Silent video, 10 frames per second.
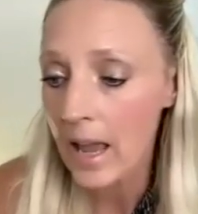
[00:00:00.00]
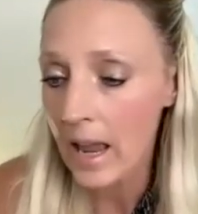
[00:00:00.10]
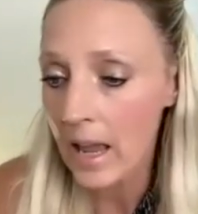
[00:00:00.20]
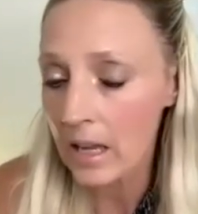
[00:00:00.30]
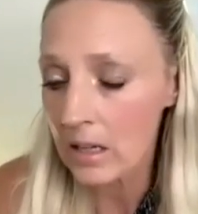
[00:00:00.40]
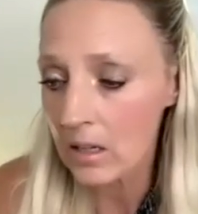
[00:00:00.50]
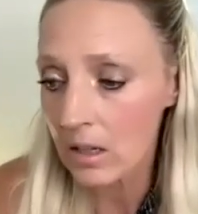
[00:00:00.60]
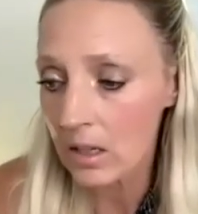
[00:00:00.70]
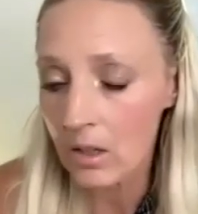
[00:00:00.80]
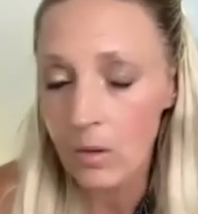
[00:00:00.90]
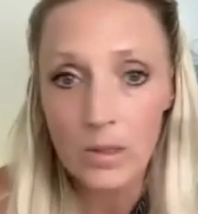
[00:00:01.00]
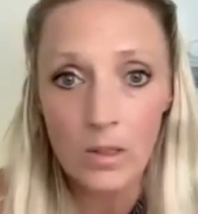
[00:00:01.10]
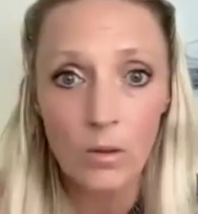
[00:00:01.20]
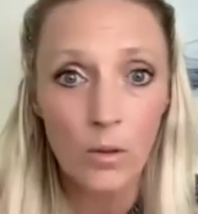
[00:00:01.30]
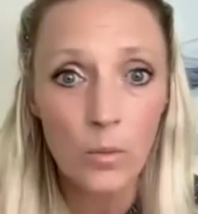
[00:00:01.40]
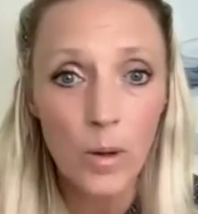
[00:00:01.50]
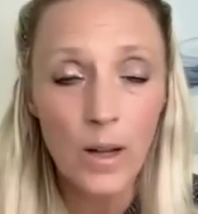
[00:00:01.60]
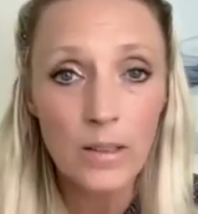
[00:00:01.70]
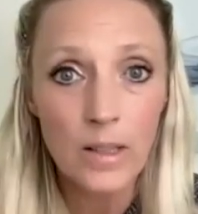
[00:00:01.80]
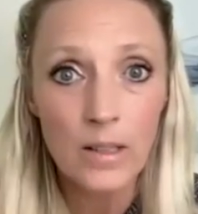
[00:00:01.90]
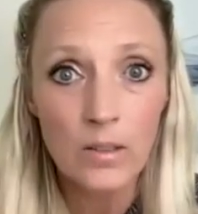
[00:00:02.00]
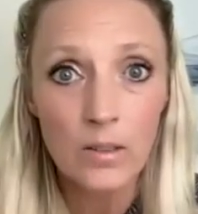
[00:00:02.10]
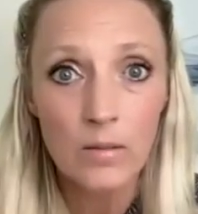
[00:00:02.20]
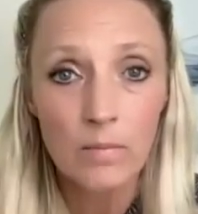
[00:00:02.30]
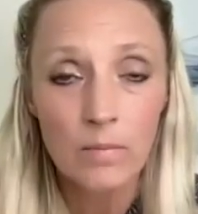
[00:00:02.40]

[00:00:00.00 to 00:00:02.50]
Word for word: And it's always a growth process